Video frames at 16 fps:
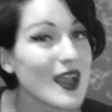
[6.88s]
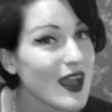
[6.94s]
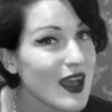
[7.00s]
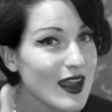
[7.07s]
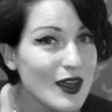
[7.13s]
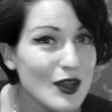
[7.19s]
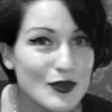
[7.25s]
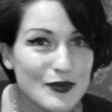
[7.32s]

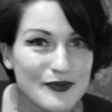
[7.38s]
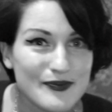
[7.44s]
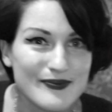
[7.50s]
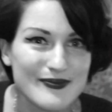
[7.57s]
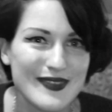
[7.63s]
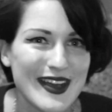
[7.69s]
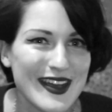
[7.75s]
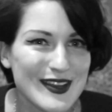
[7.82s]
Hello
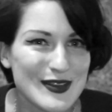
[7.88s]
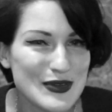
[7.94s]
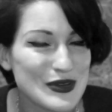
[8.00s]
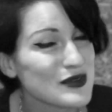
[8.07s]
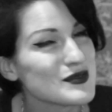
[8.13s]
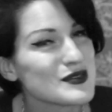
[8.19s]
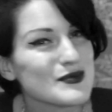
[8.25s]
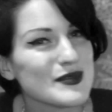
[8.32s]
and
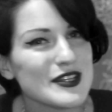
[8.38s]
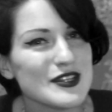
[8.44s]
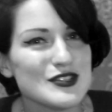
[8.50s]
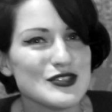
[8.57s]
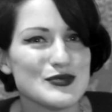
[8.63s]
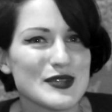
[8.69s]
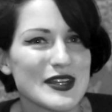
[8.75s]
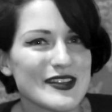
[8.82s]
welcome to my
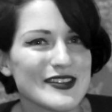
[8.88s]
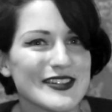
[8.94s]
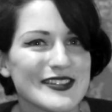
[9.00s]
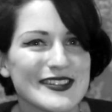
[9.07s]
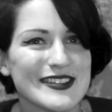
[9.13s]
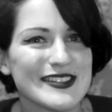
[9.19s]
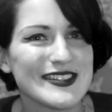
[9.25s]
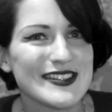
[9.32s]
YouTube channel.
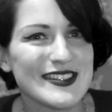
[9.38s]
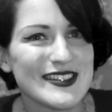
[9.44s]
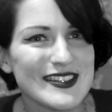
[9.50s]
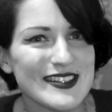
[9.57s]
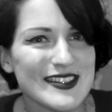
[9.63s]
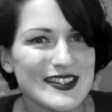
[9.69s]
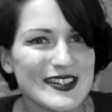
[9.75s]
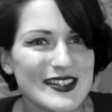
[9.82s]

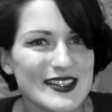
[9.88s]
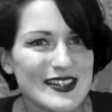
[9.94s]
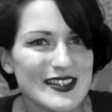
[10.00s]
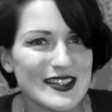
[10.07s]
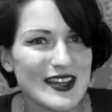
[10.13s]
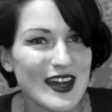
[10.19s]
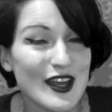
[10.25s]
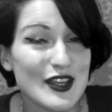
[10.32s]

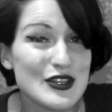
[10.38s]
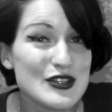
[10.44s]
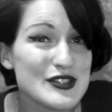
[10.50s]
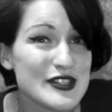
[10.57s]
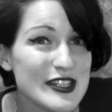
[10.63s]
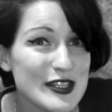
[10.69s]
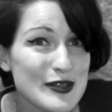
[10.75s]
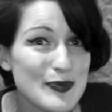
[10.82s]
I
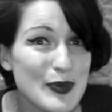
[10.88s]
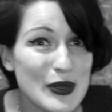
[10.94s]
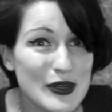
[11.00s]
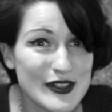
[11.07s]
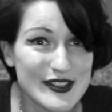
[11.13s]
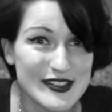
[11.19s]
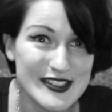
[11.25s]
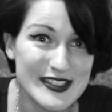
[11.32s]
usually
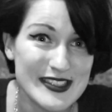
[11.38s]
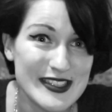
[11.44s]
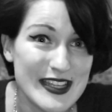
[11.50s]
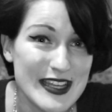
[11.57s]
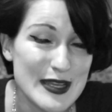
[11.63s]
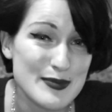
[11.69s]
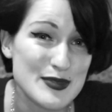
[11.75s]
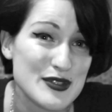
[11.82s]
put
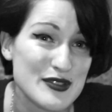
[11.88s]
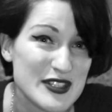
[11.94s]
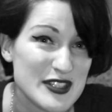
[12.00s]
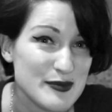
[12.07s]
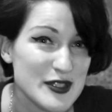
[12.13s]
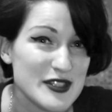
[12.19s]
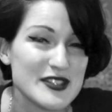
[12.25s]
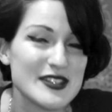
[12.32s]

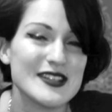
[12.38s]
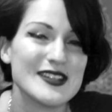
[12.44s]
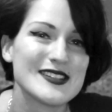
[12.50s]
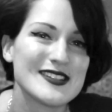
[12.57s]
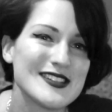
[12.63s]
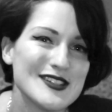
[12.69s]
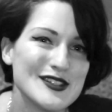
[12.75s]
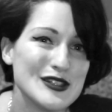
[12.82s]
hipsterish
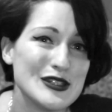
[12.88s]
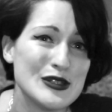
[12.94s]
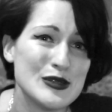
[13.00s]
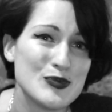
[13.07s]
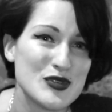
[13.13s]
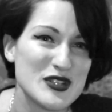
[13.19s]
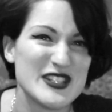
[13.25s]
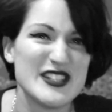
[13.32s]
music
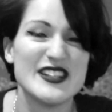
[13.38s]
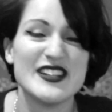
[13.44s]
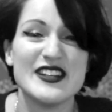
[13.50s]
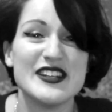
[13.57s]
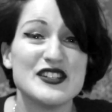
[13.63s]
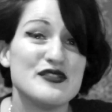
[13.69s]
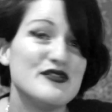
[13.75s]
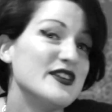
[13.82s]
to
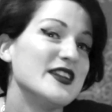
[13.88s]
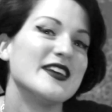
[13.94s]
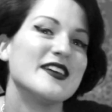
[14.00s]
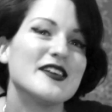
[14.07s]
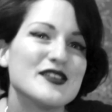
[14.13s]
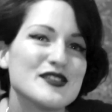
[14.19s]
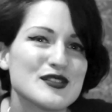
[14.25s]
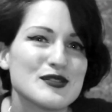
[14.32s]
pretty-ish
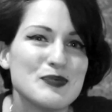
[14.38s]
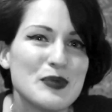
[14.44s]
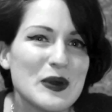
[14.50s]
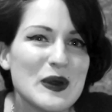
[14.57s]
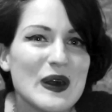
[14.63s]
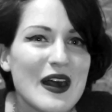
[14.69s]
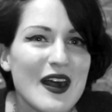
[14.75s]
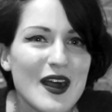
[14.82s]
videos
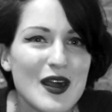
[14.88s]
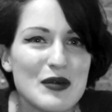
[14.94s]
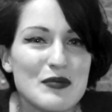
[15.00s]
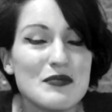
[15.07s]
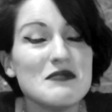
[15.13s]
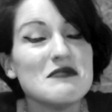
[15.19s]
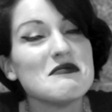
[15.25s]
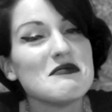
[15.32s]
but
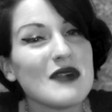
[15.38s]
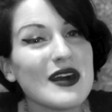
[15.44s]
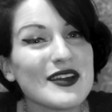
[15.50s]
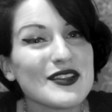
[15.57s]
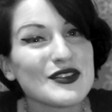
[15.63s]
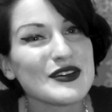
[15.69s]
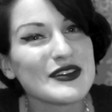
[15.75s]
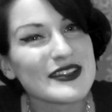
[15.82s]
um,
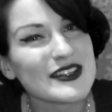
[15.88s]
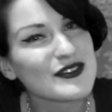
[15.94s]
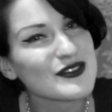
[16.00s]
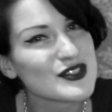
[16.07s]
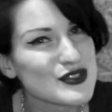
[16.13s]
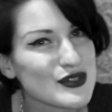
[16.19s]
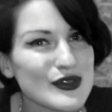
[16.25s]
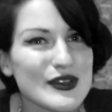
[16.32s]
I thought I'd give
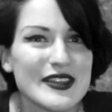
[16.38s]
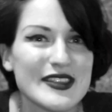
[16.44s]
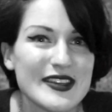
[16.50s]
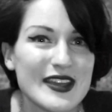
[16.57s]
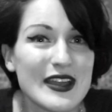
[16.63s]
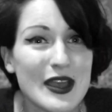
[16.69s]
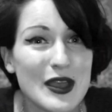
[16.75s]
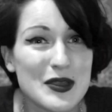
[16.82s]
the talky
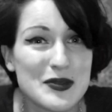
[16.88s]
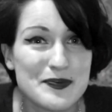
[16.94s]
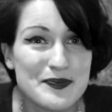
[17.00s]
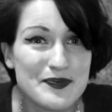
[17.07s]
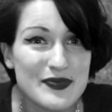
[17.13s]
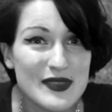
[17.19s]
thing a go.